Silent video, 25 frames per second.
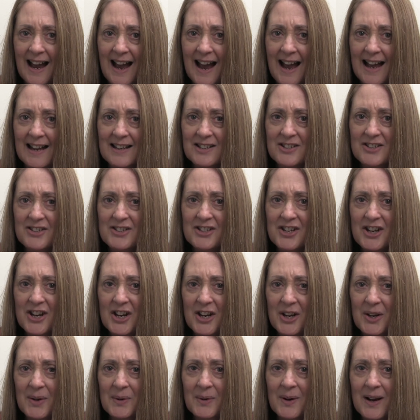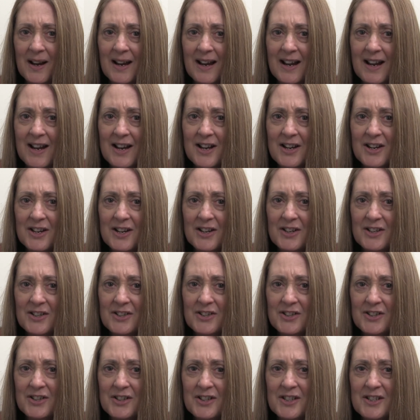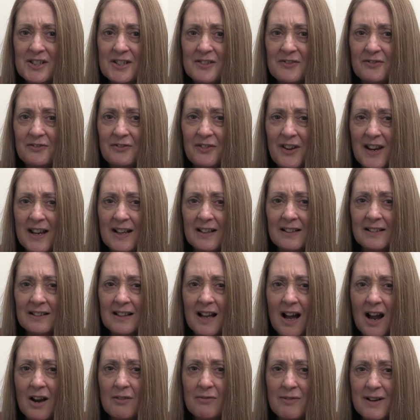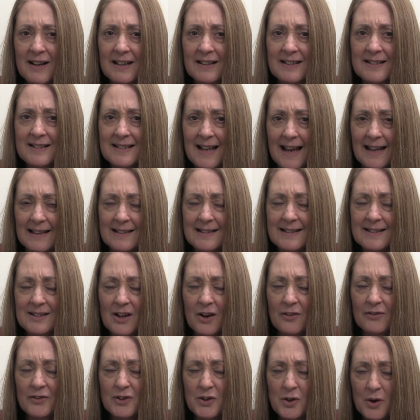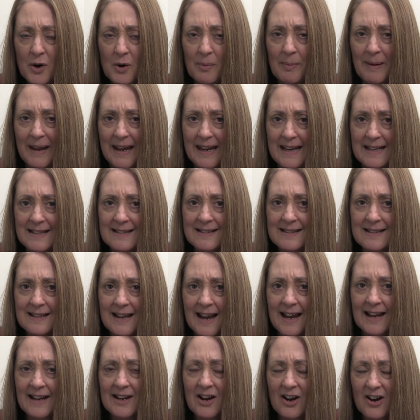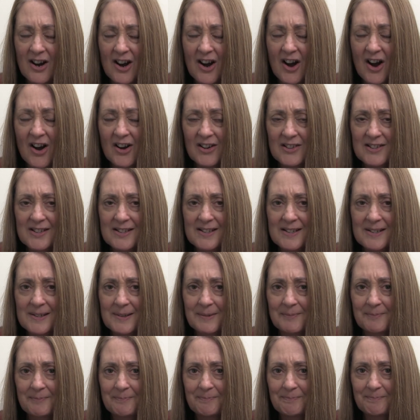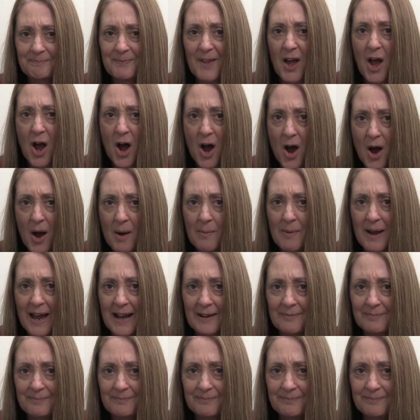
and to just feel a real sense of your peace in our hearts. Amen.